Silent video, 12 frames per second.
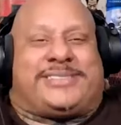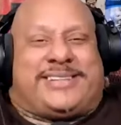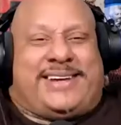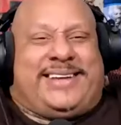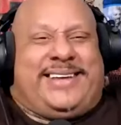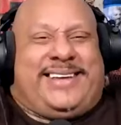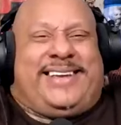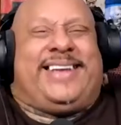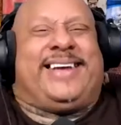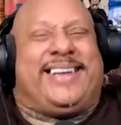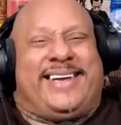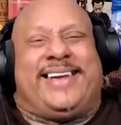Challenge. See
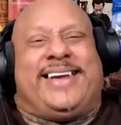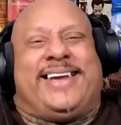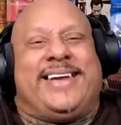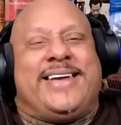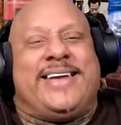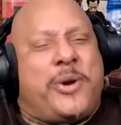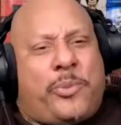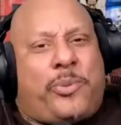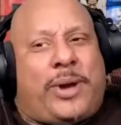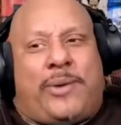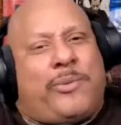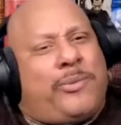how quickly you can order
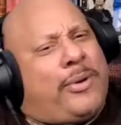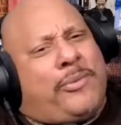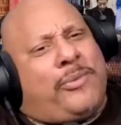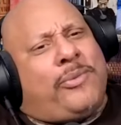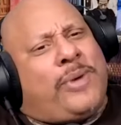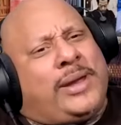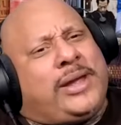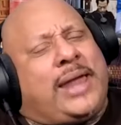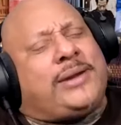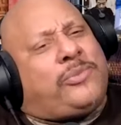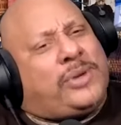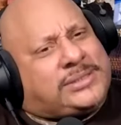Uber and get the got, fuck